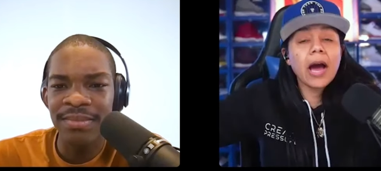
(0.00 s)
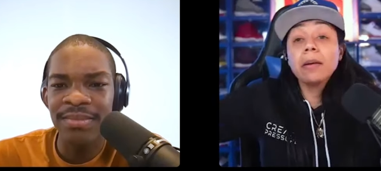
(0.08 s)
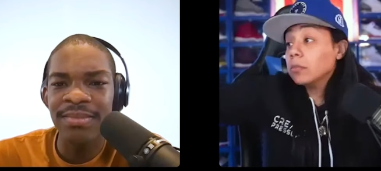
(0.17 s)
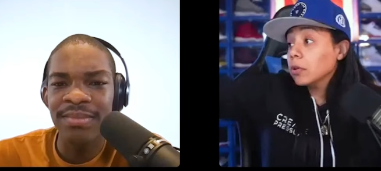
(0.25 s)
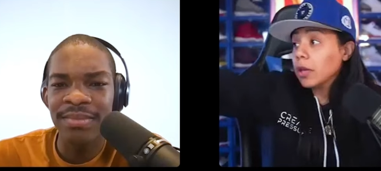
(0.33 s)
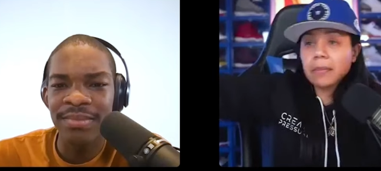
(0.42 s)

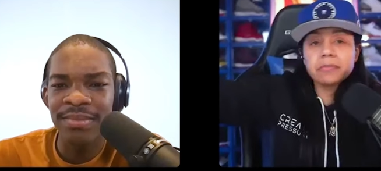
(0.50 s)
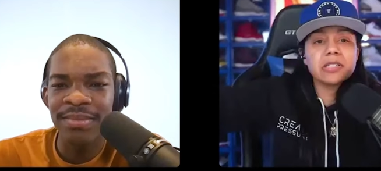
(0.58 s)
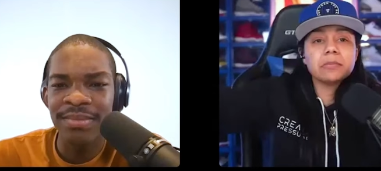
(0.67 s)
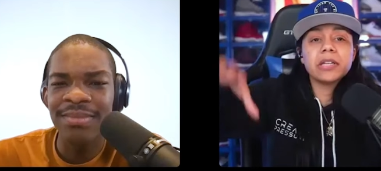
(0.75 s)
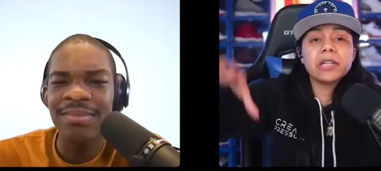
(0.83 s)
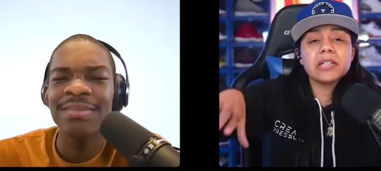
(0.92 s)
Speaker 1: I'm I'm
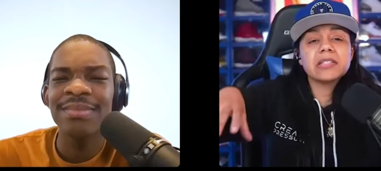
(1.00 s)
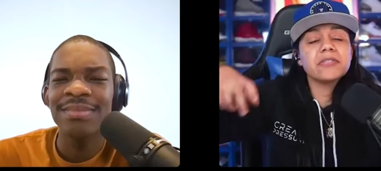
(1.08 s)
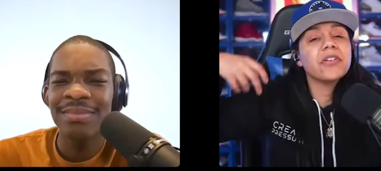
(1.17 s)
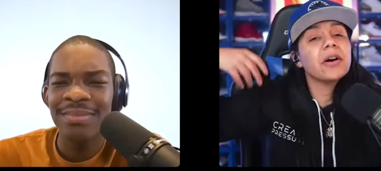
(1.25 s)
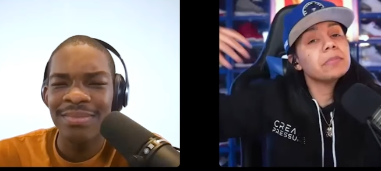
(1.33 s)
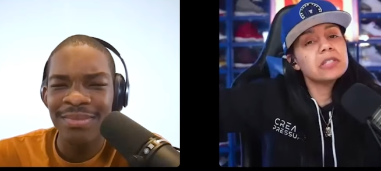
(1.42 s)
because
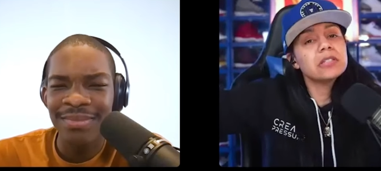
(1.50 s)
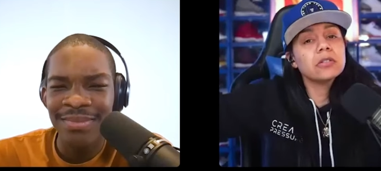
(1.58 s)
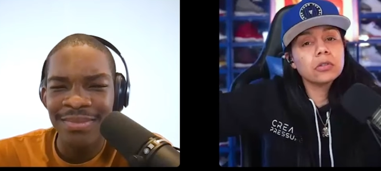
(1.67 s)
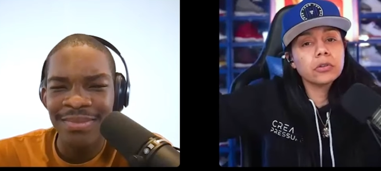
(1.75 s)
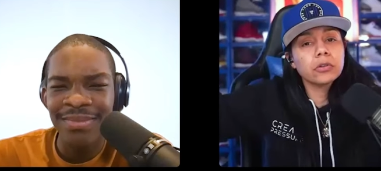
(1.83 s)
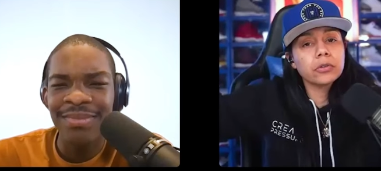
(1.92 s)
if I'm
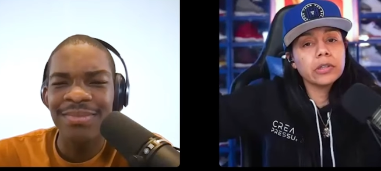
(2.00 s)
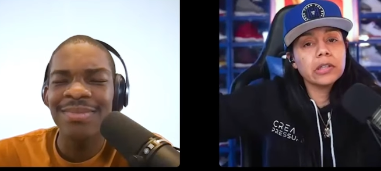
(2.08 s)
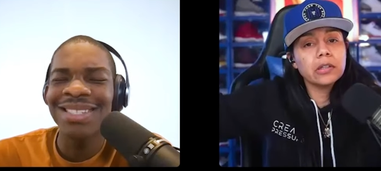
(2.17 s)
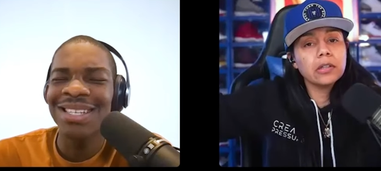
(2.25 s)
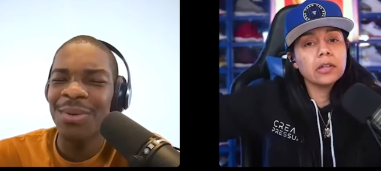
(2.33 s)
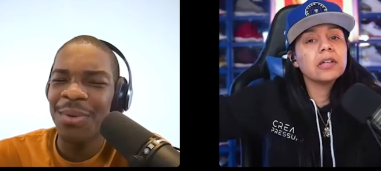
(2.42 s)
still
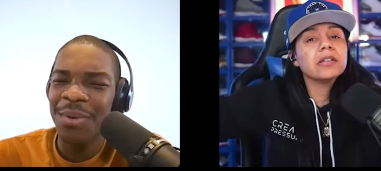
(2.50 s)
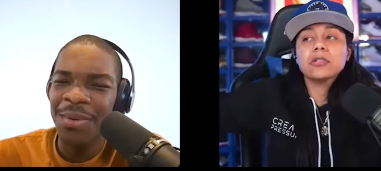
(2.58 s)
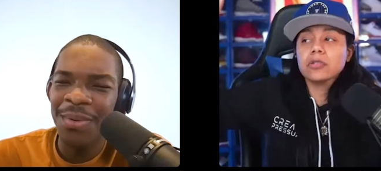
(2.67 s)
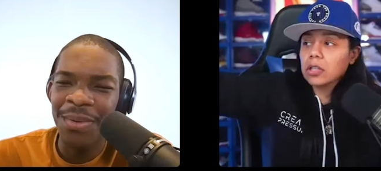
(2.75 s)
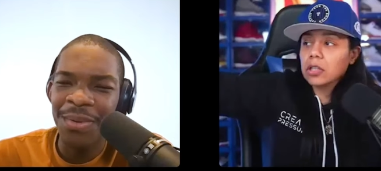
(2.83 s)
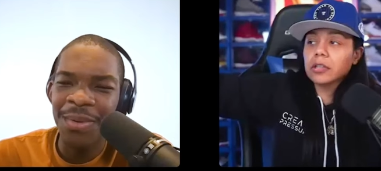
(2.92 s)
learning,
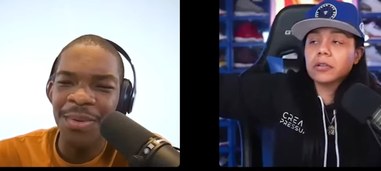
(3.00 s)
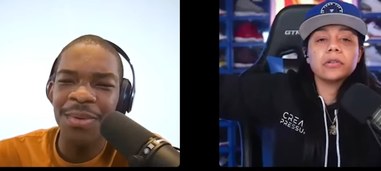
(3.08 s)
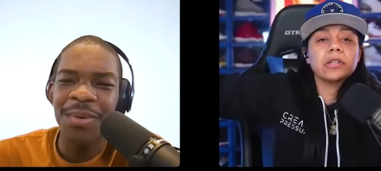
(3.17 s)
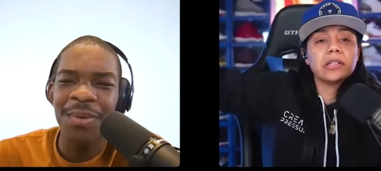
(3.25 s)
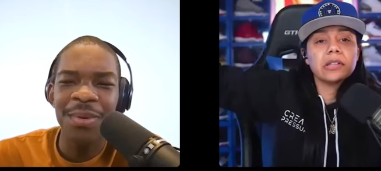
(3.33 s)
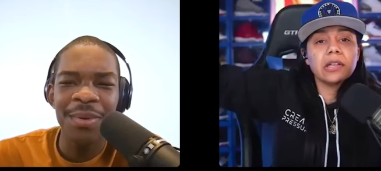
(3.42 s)
there's
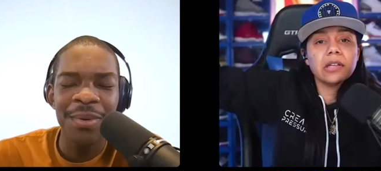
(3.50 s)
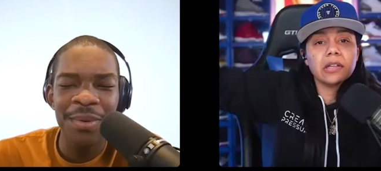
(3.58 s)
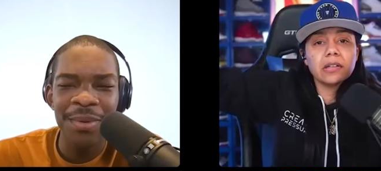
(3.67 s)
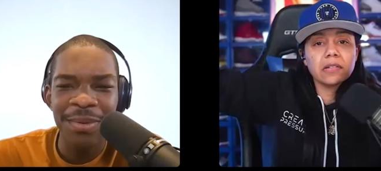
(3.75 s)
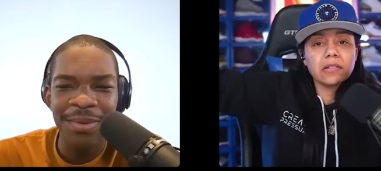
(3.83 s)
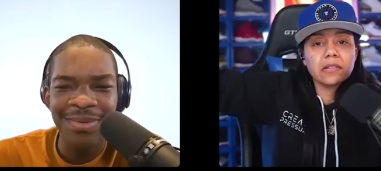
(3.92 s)
clearly
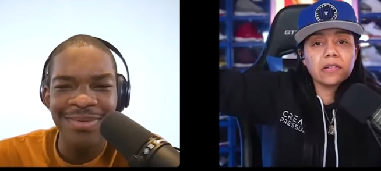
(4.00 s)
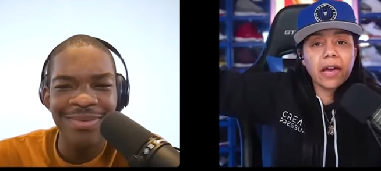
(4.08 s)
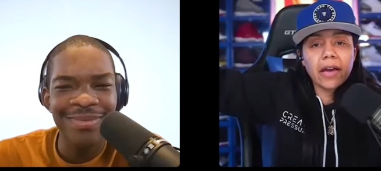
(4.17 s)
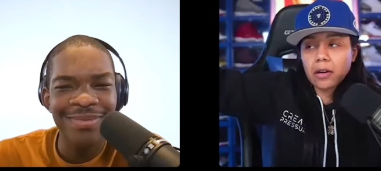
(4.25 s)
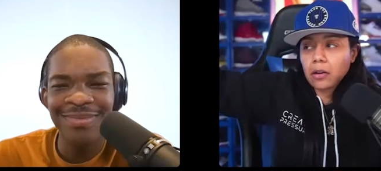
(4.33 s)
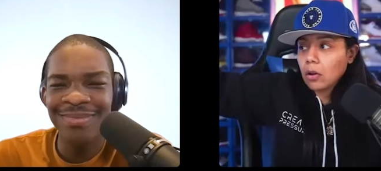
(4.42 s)
things
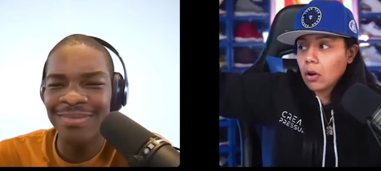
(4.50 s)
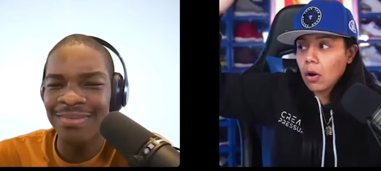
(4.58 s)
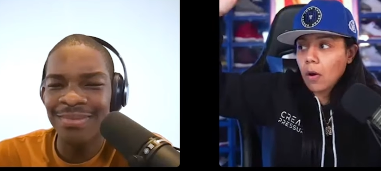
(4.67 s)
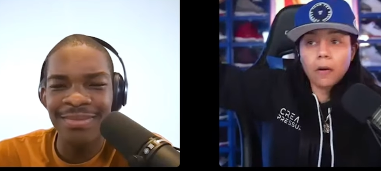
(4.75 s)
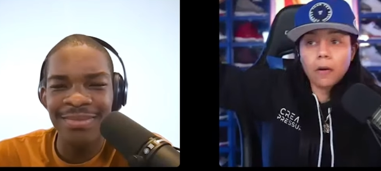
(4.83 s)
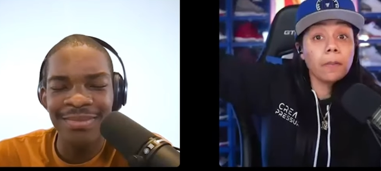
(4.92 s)
that
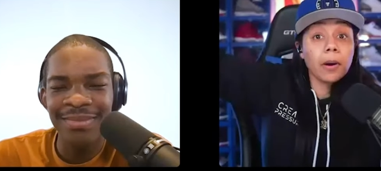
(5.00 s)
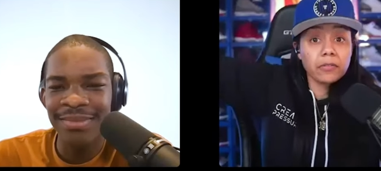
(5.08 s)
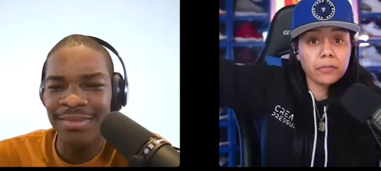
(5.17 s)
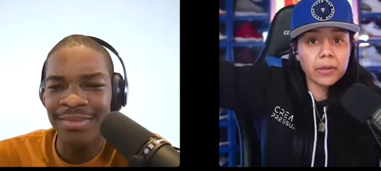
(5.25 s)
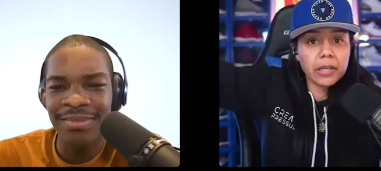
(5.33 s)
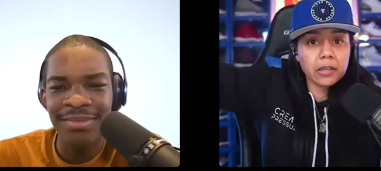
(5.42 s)
mm. are
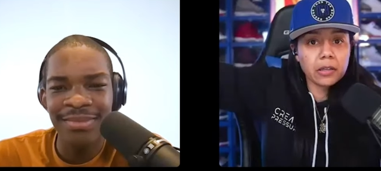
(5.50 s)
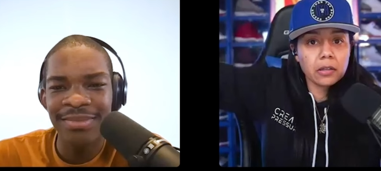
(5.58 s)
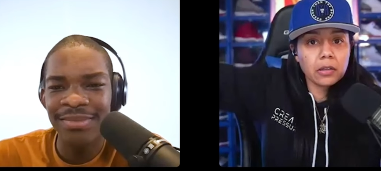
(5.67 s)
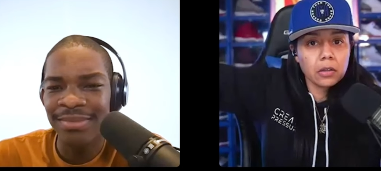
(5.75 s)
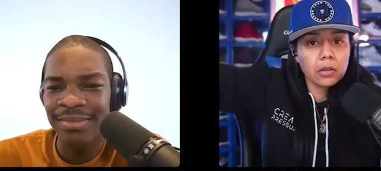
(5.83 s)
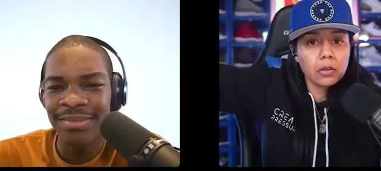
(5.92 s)
above me,
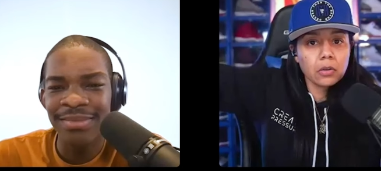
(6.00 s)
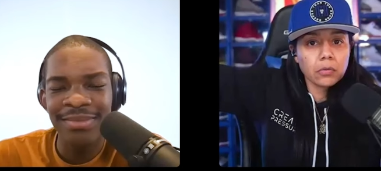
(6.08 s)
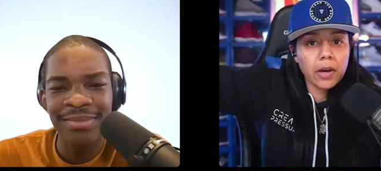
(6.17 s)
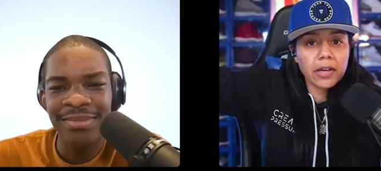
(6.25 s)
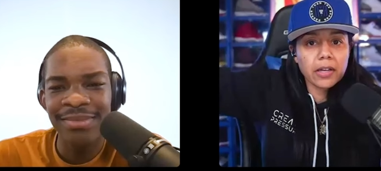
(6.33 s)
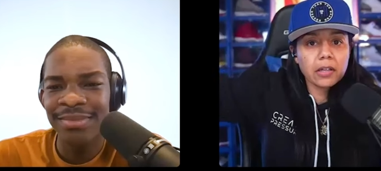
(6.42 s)

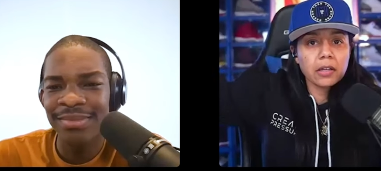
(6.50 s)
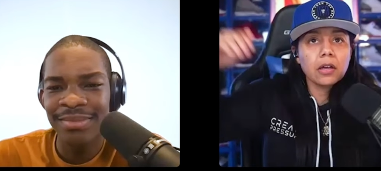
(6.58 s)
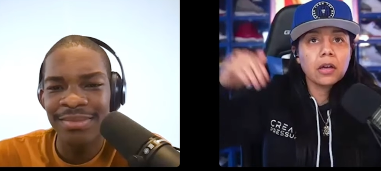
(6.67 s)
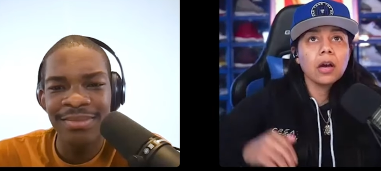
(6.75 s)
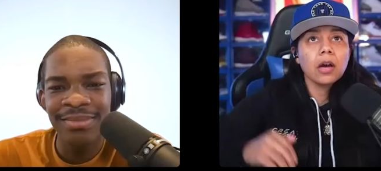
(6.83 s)
right?